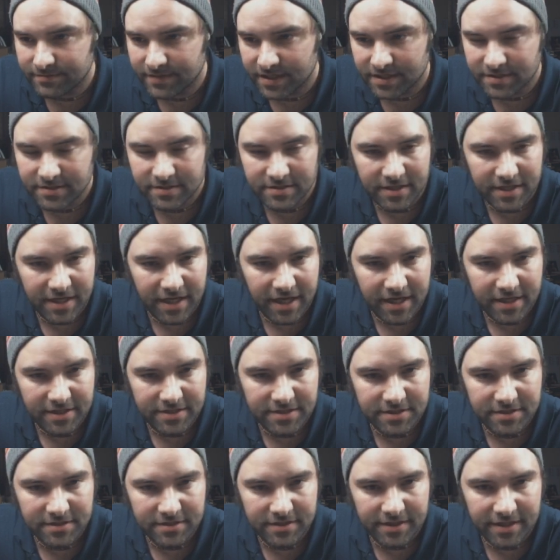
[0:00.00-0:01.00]
extra
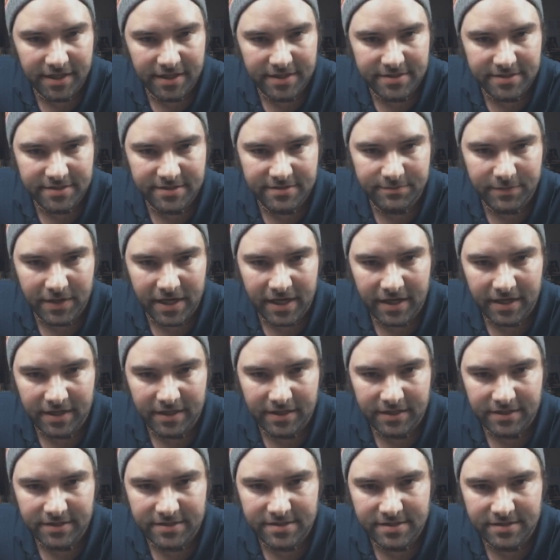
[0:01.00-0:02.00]
cash in your guys'
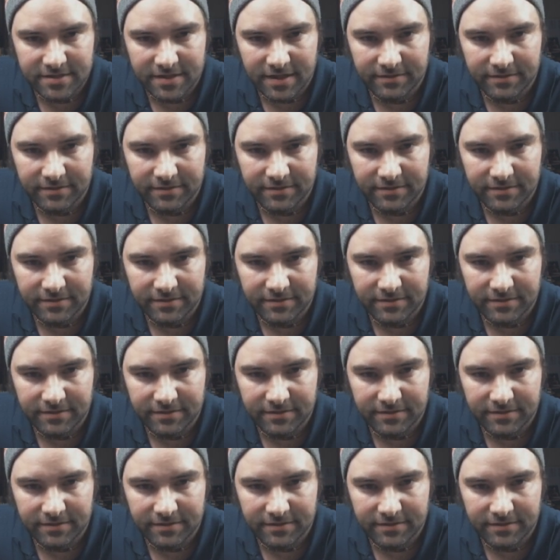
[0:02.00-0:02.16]
pockets.